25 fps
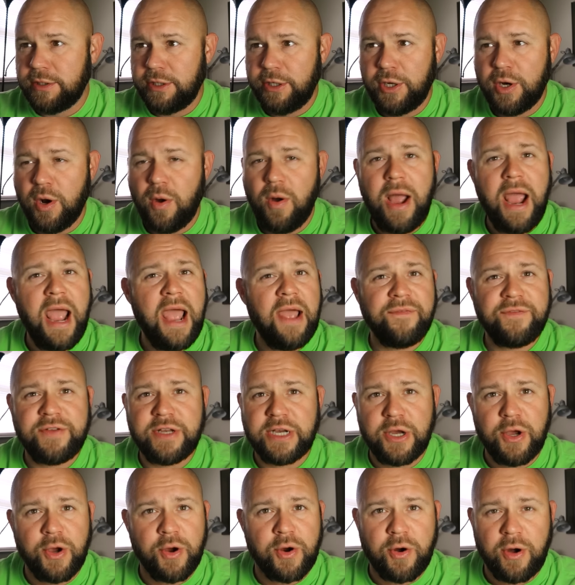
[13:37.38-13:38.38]
You don't have to
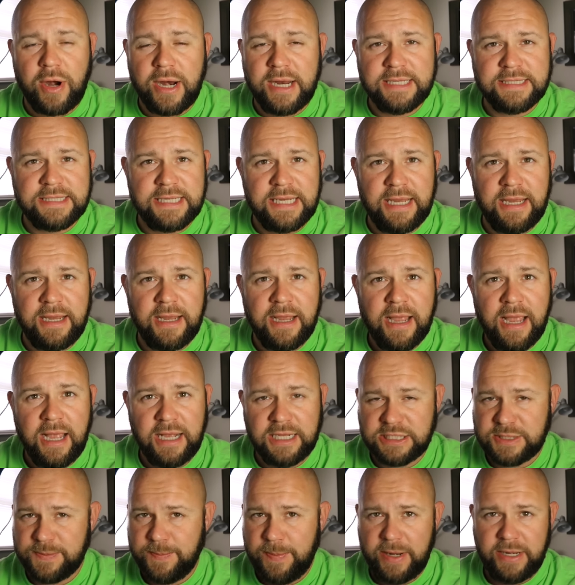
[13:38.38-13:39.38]
go crazy
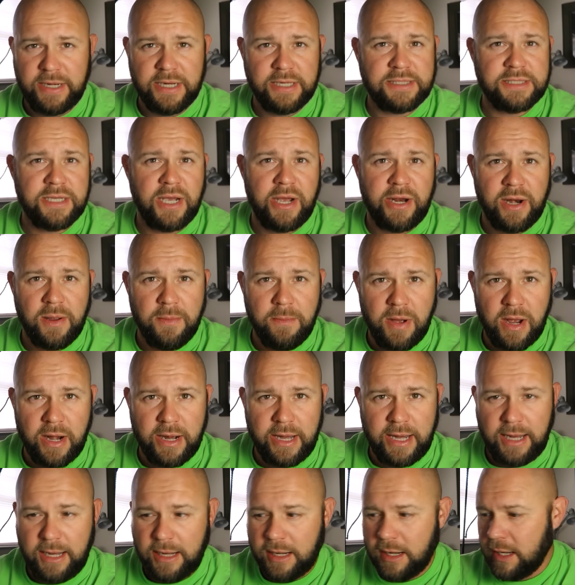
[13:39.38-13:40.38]
and spend a ton of
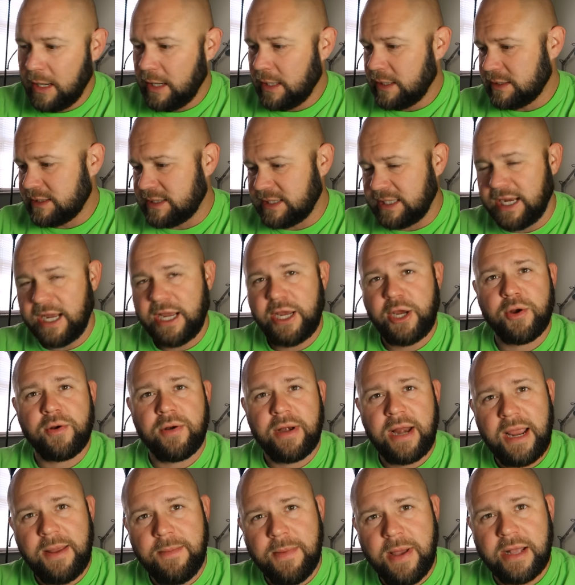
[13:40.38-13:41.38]
money to get your
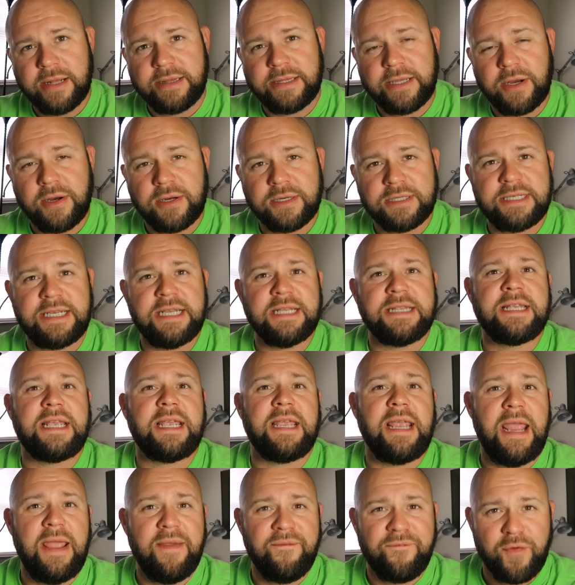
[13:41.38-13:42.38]
name out there, to get
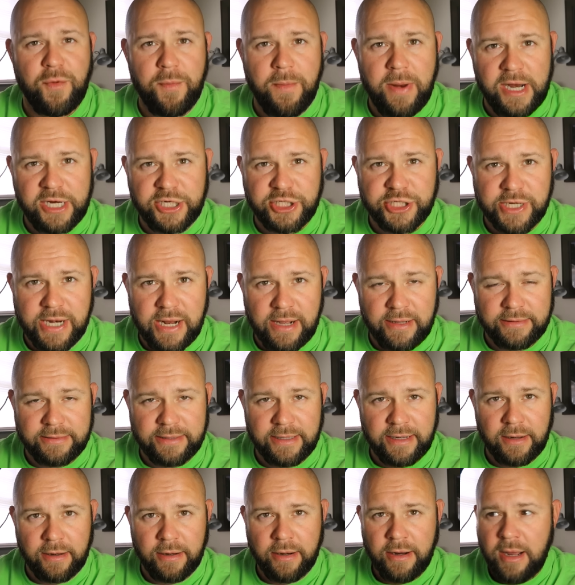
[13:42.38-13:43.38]
the information out
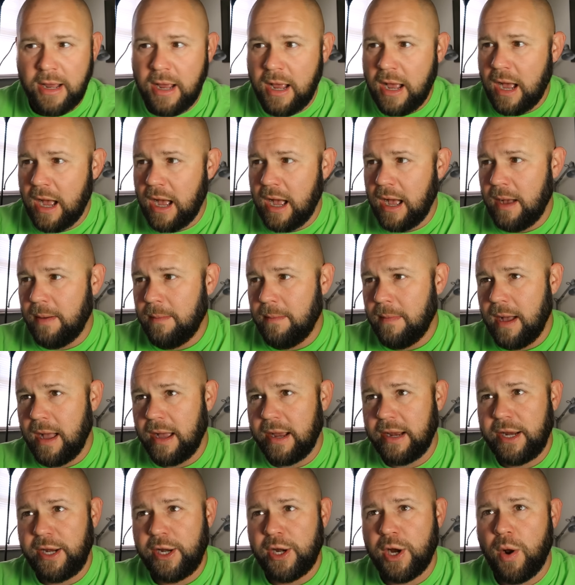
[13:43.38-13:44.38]
there.
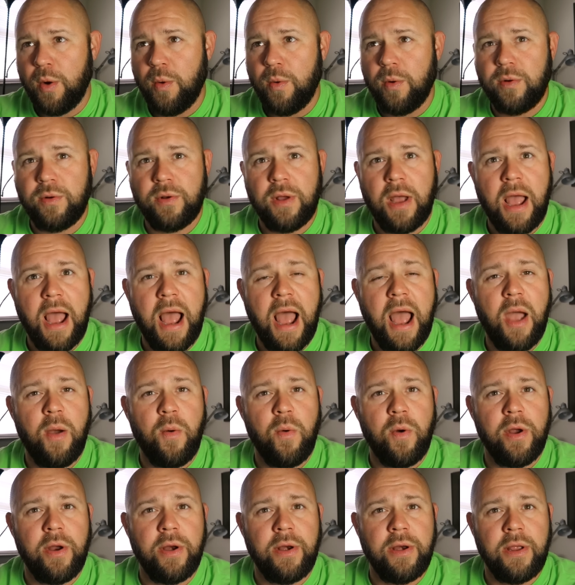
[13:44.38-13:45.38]
You know, I
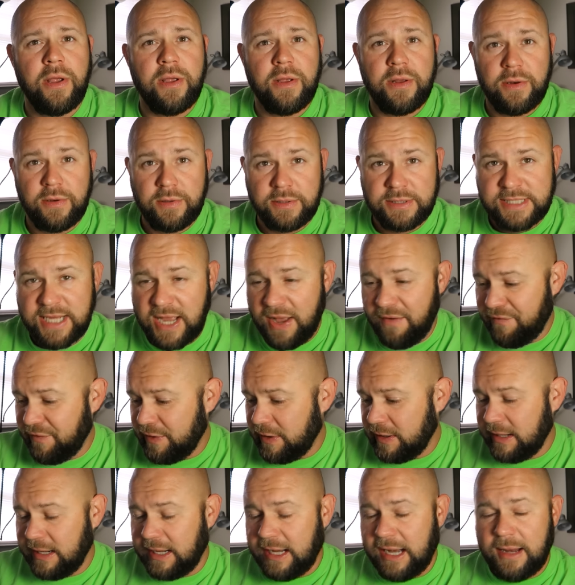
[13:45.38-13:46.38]
would
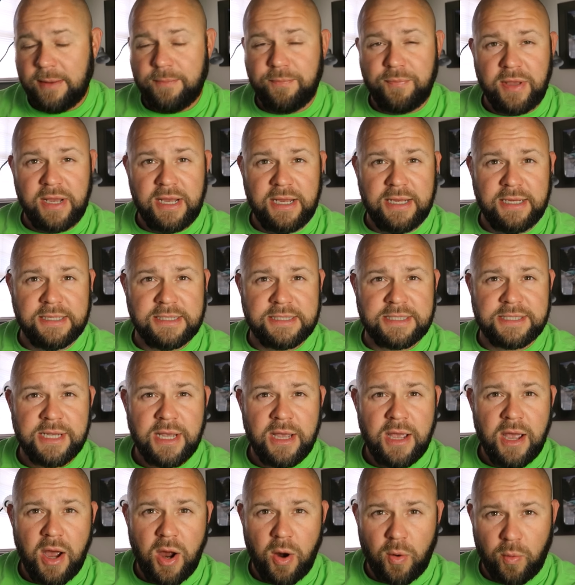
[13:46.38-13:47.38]
definitely keep these
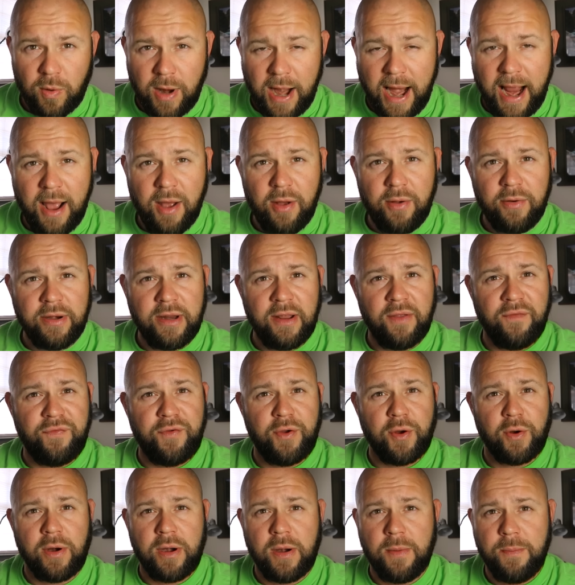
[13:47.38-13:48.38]
around if
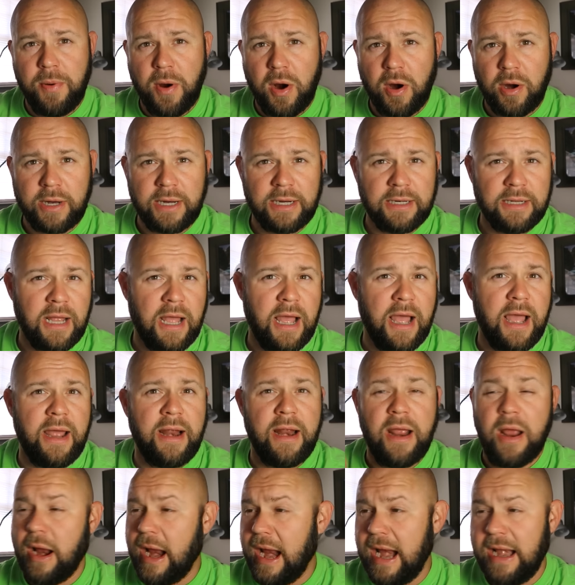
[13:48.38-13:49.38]
you're in a parking
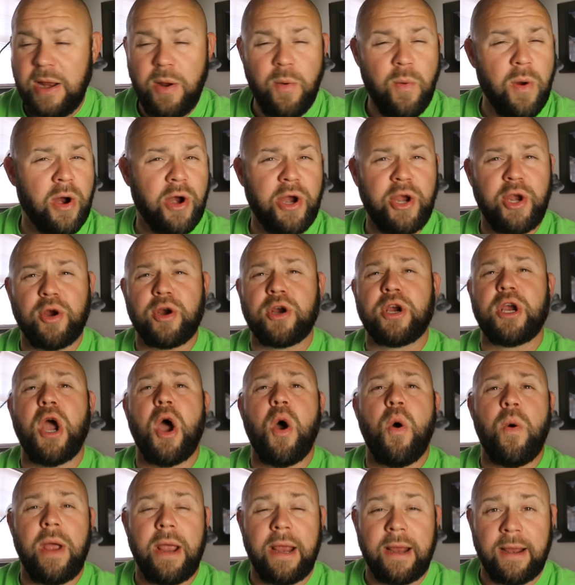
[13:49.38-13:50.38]
lot, or anywhere you're
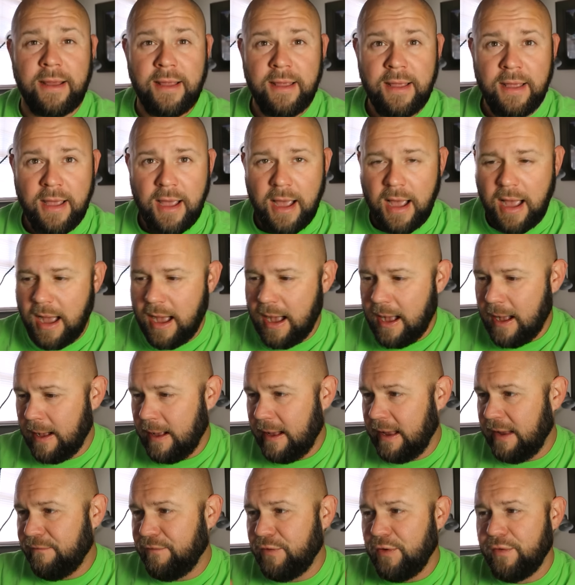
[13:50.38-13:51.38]
going.
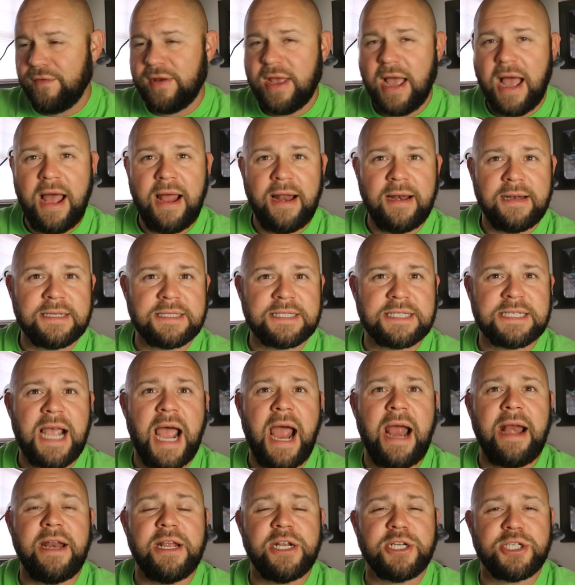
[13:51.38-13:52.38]
If you've got
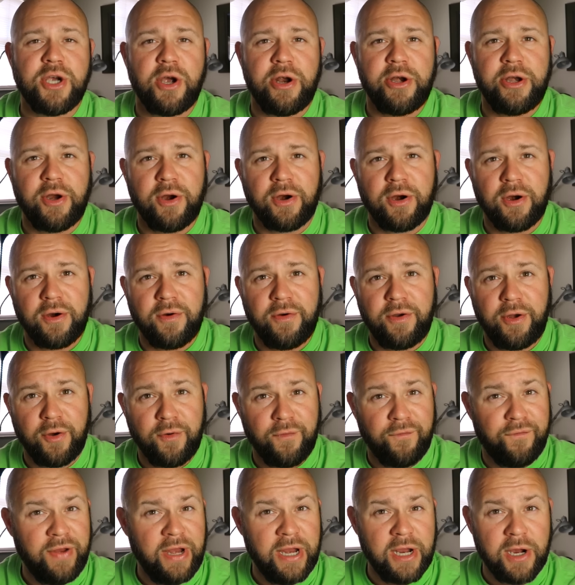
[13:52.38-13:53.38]
signage on
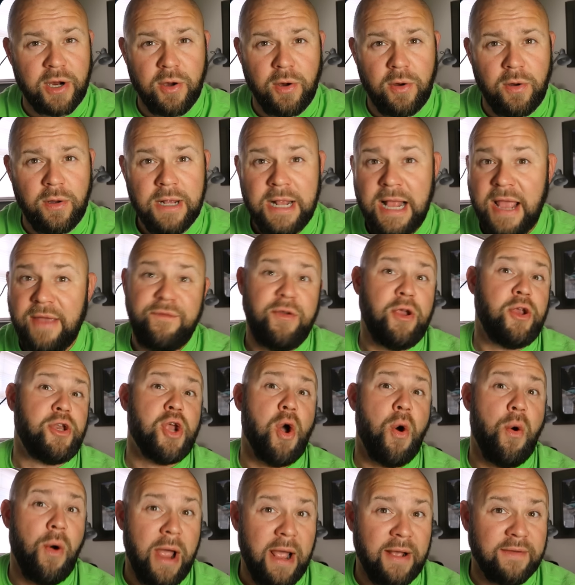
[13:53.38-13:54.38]
your vehicle, if you
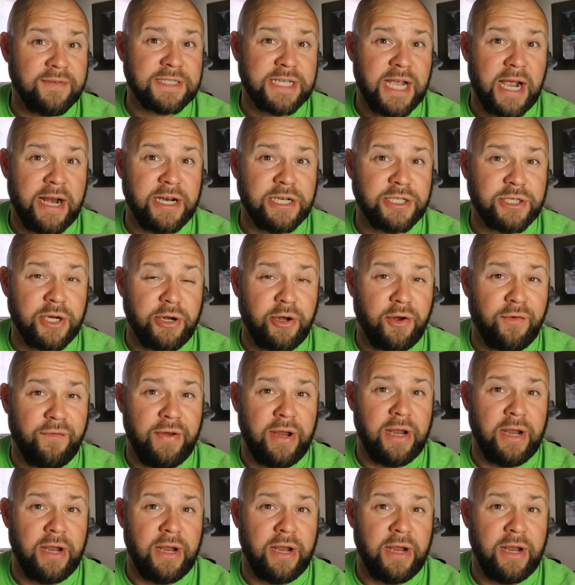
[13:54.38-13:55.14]
don't have signage on your